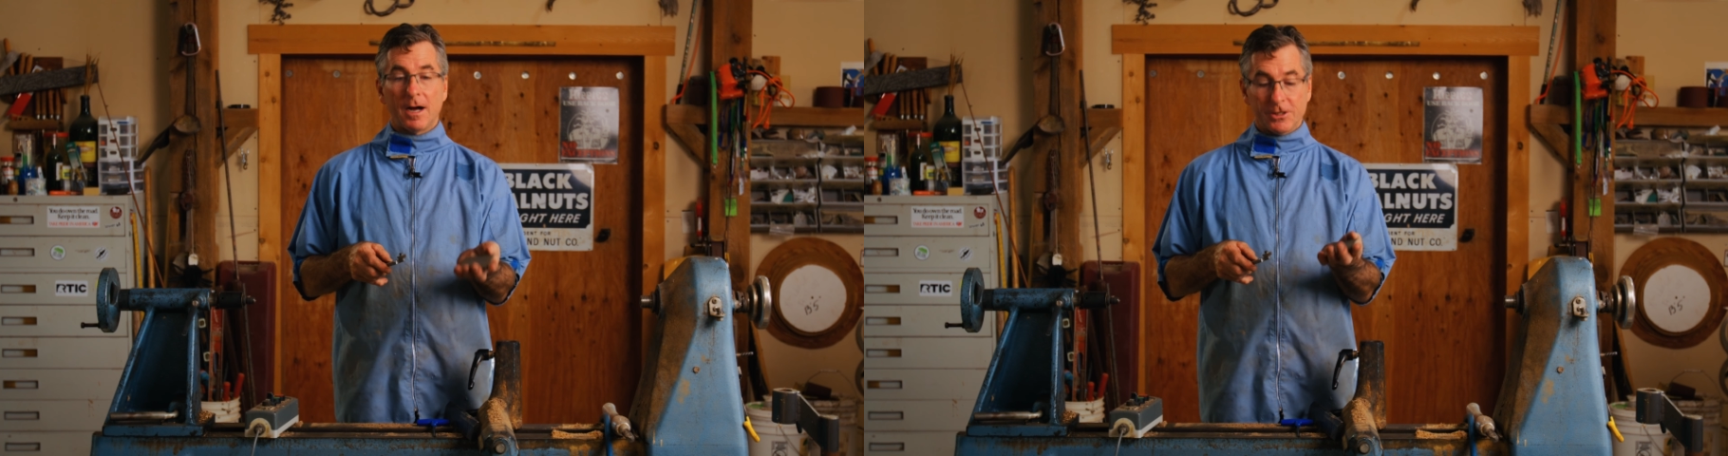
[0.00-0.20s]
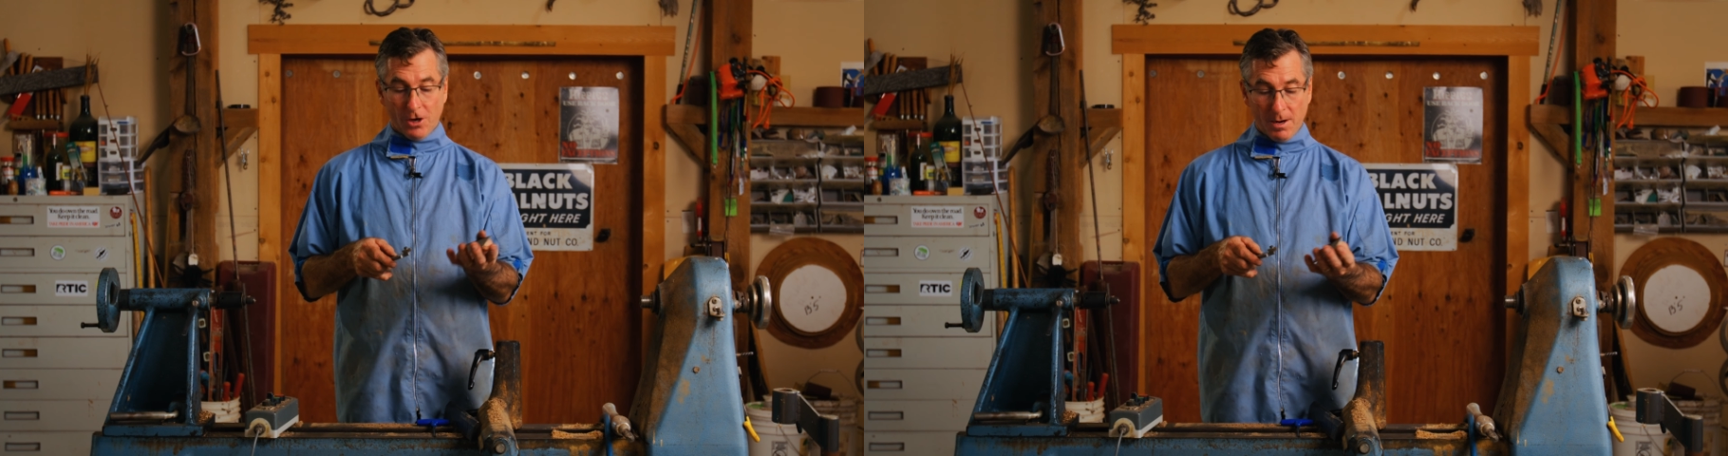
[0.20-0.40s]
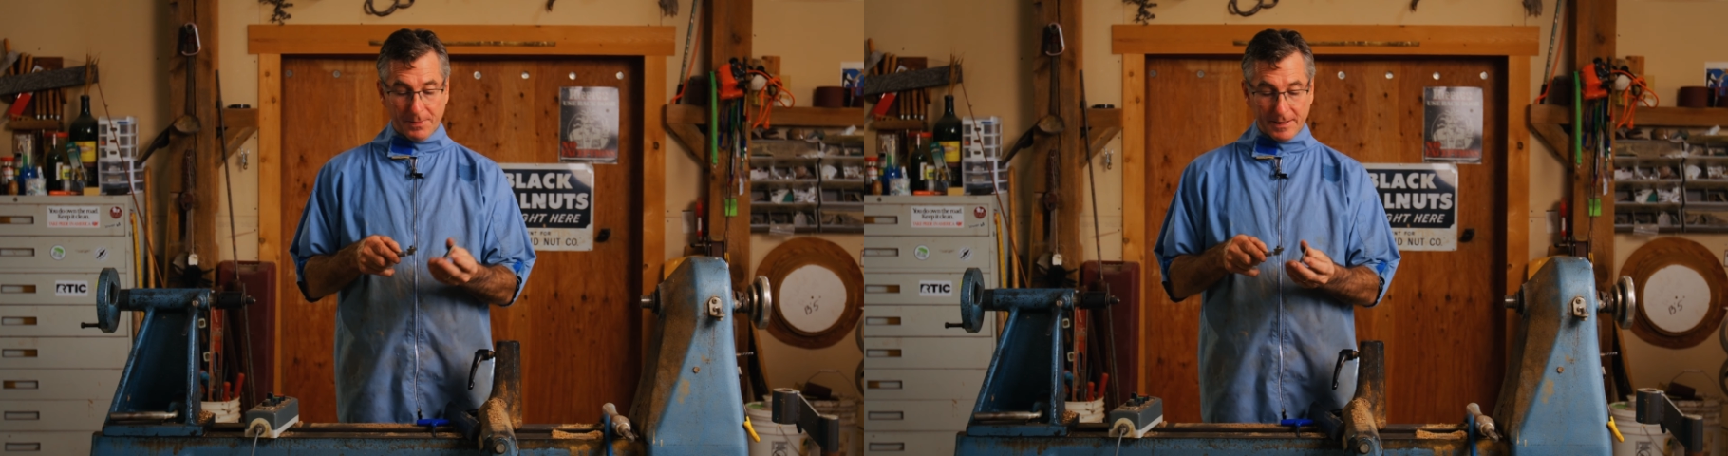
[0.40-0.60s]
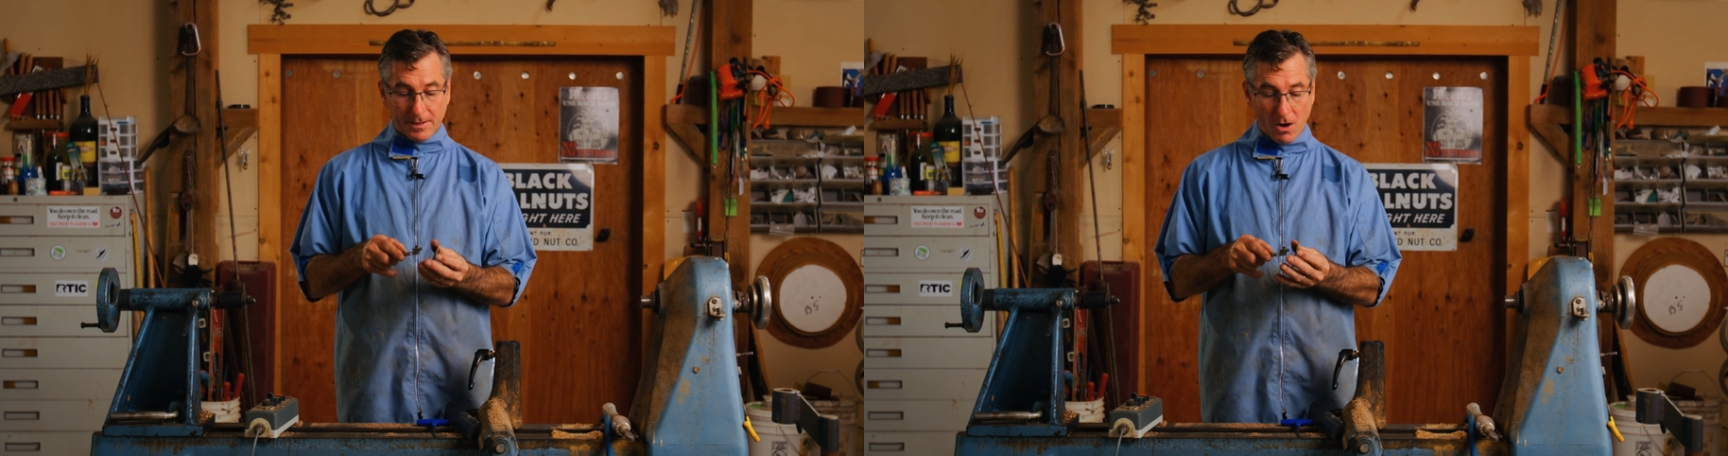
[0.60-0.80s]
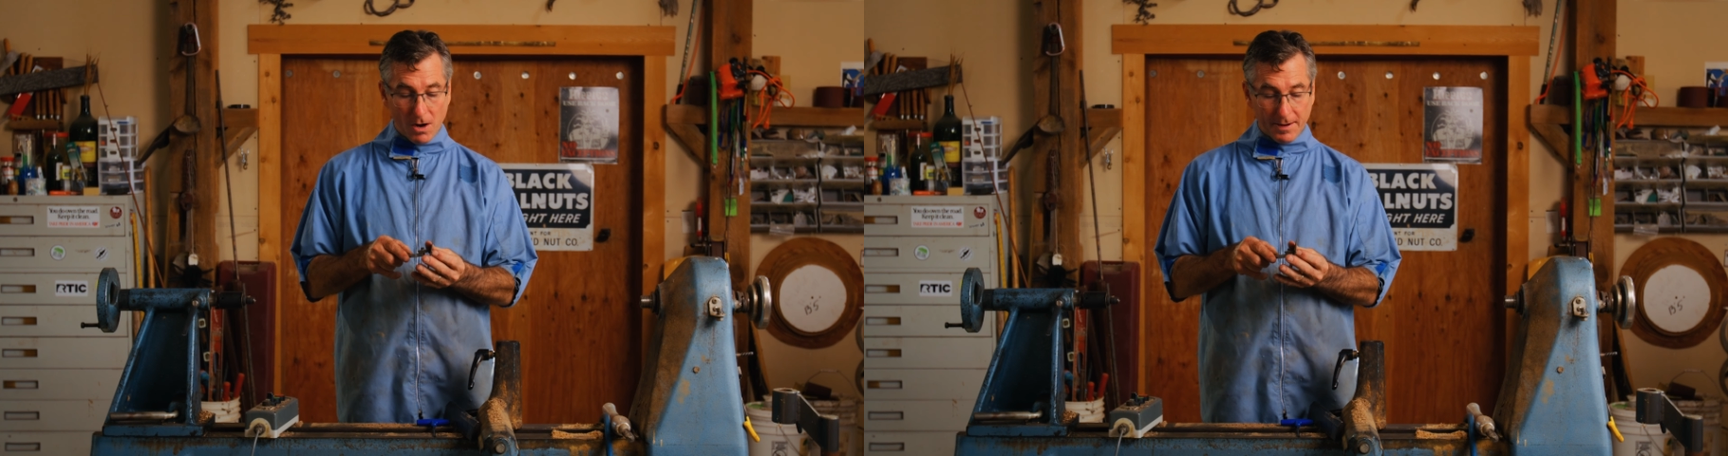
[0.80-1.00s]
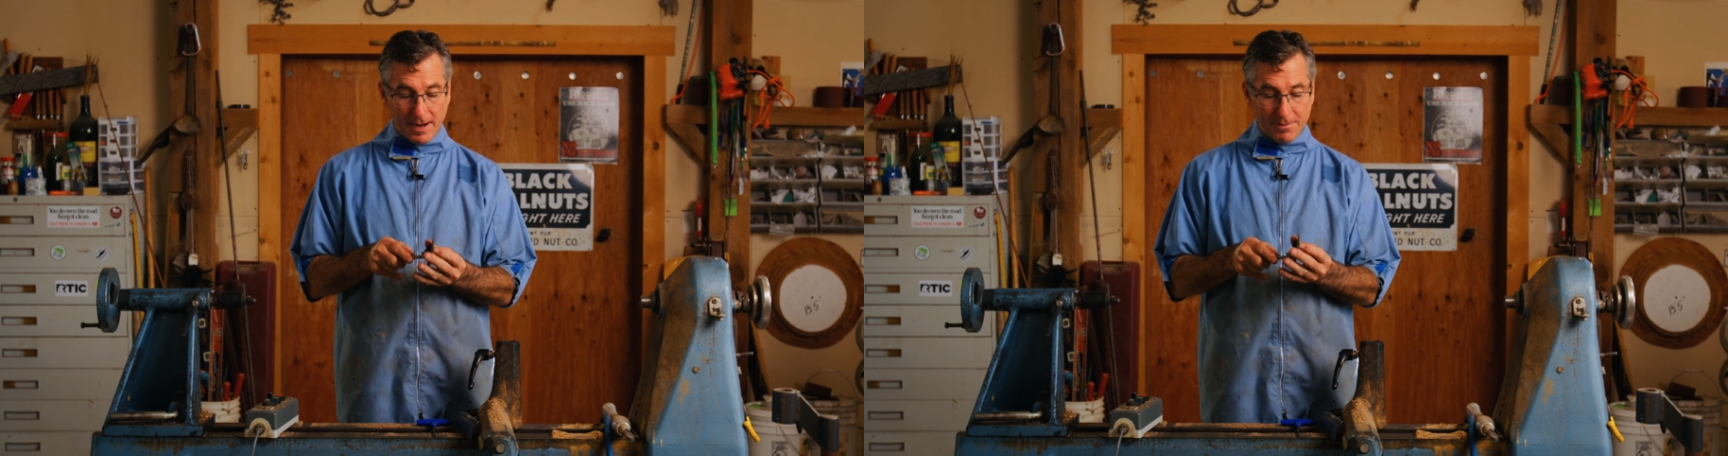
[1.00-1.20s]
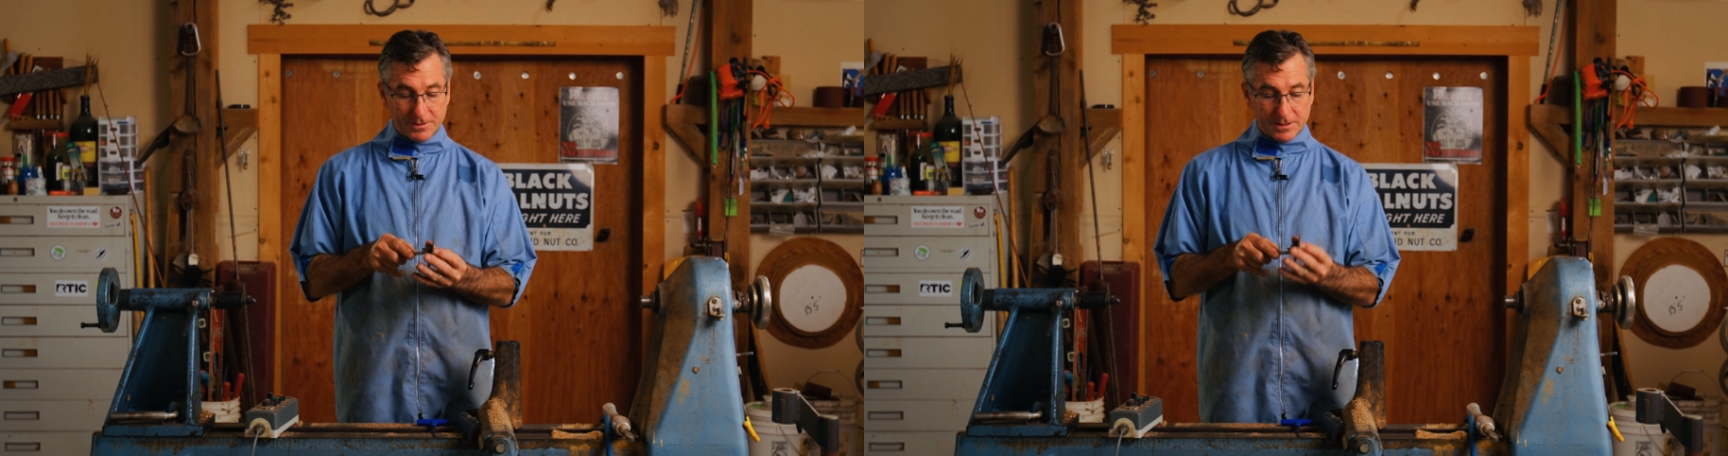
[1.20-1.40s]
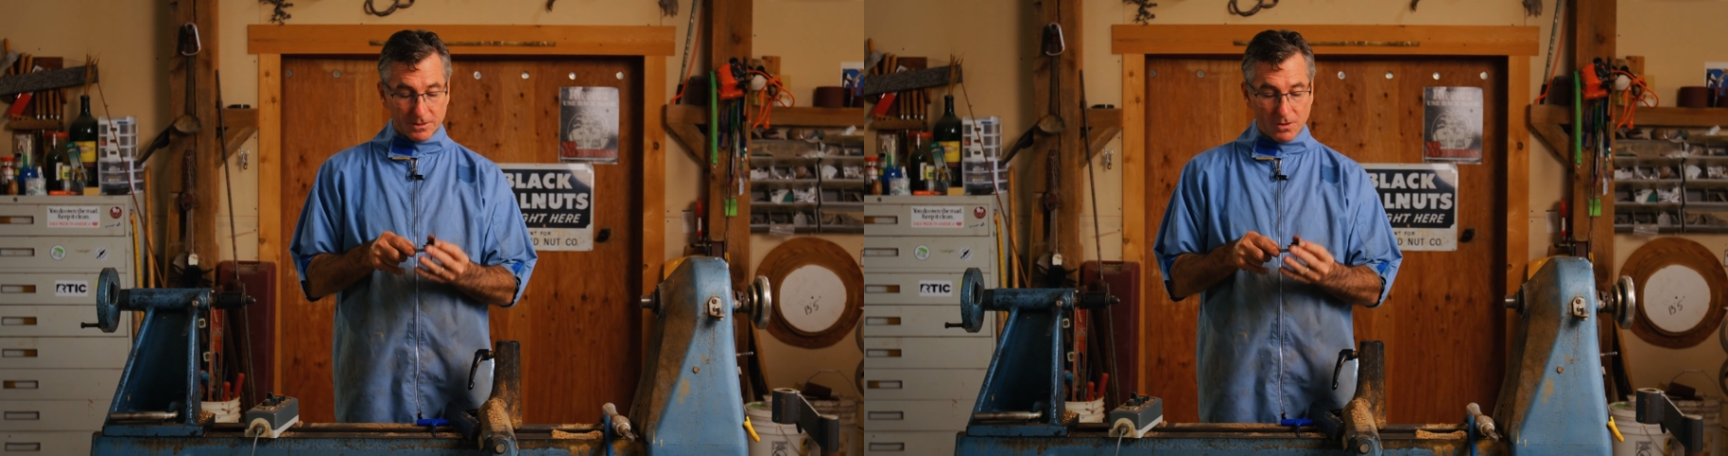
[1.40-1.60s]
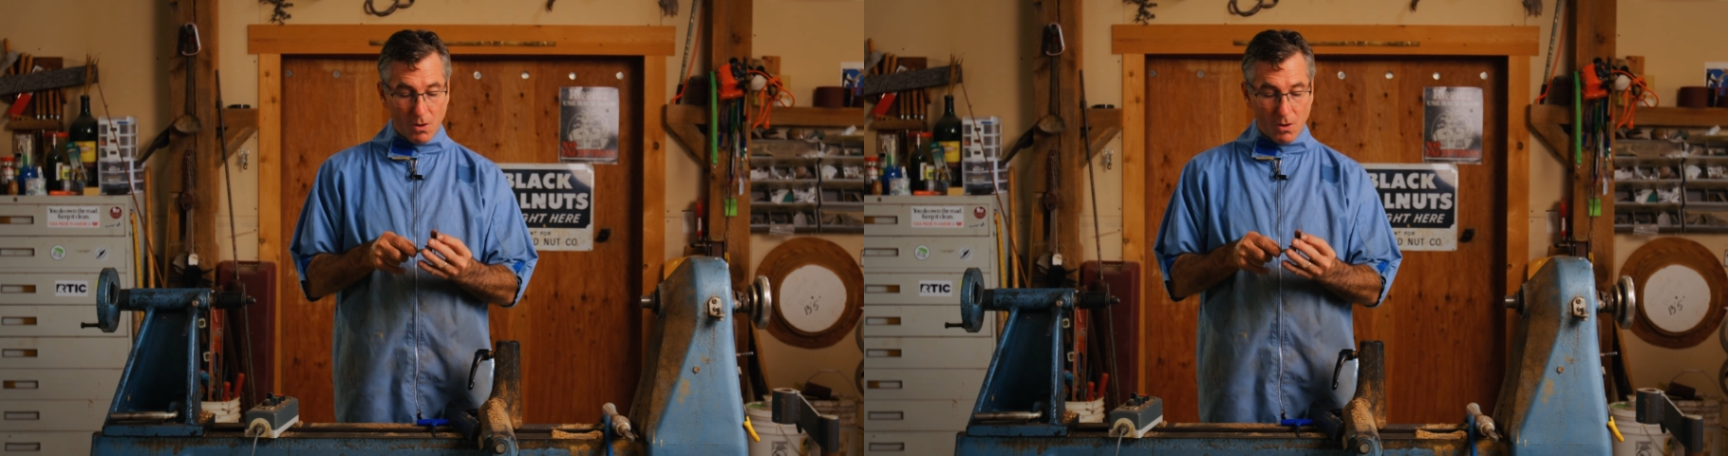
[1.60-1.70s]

sharpening card, and I would just